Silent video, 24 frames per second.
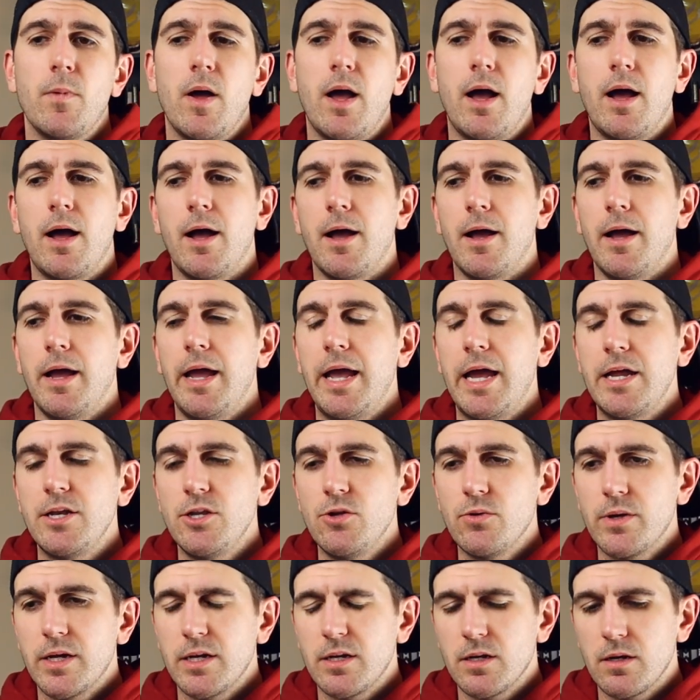Uh, and
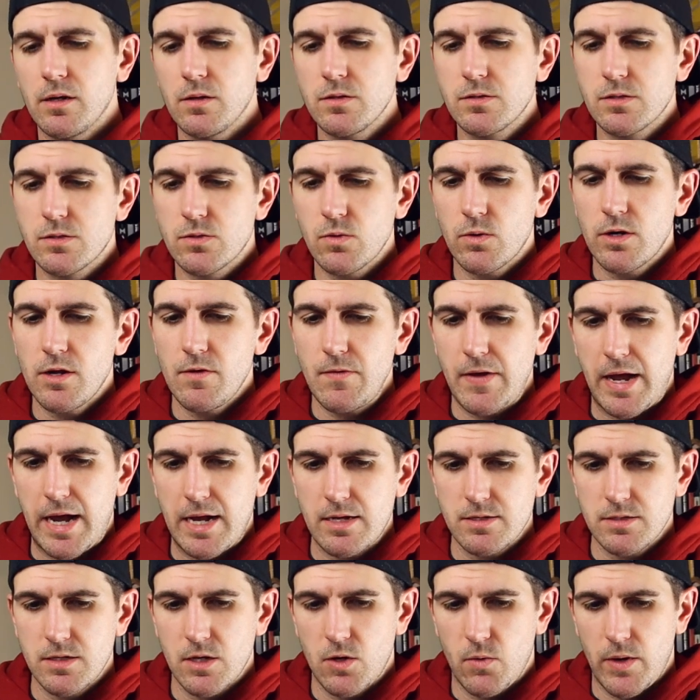you can sort of
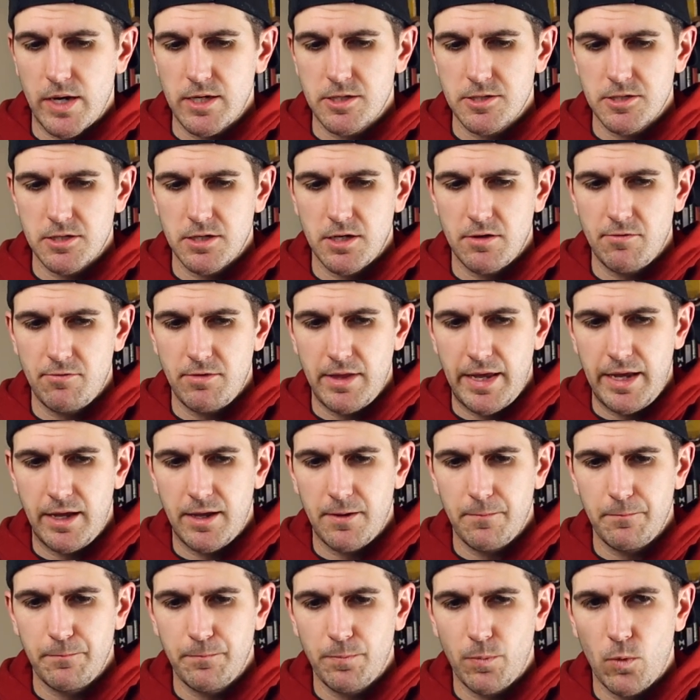ask a question of
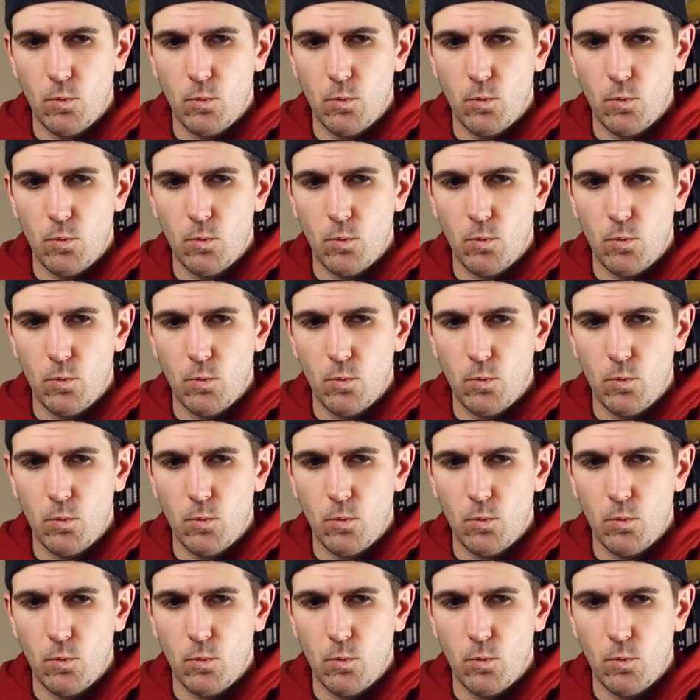like,